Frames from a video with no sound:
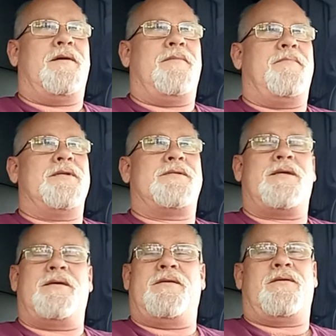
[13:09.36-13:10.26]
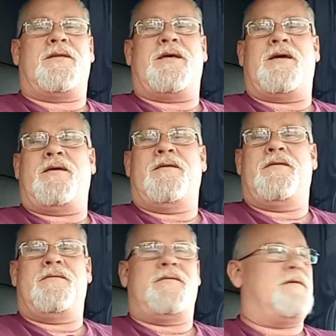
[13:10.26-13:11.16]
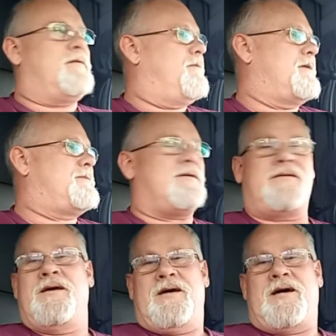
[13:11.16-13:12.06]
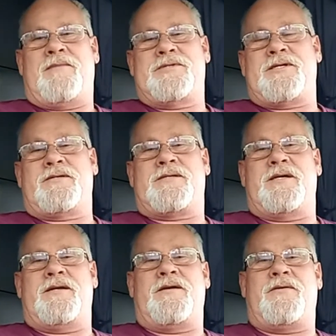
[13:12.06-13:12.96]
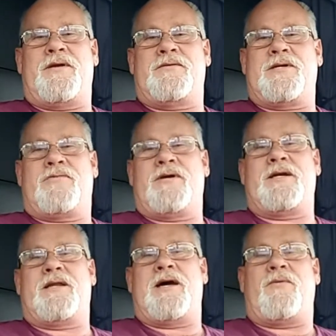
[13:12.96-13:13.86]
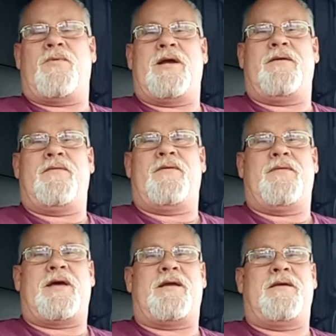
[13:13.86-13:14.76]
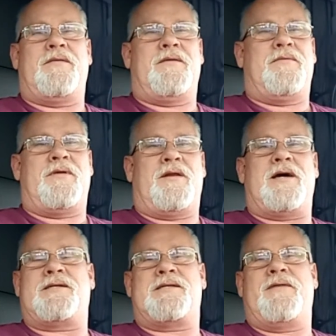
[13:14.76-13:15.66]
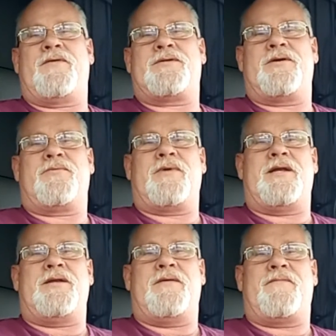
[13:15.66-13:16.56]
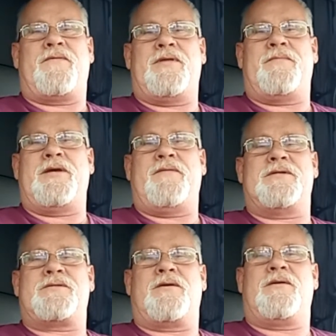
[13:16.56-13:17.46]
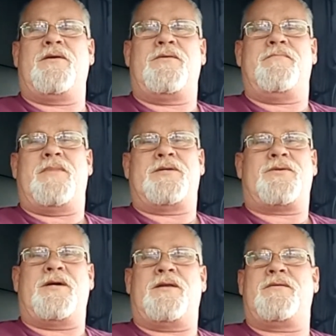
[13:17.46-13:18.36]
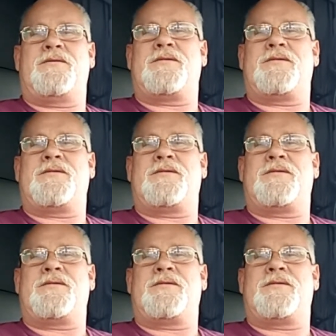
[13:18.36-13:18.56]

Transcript: I've been sitting all day. I'm still sitting here. There's a green light waiting. The lights never turned red yet for them to even start loading my trailer.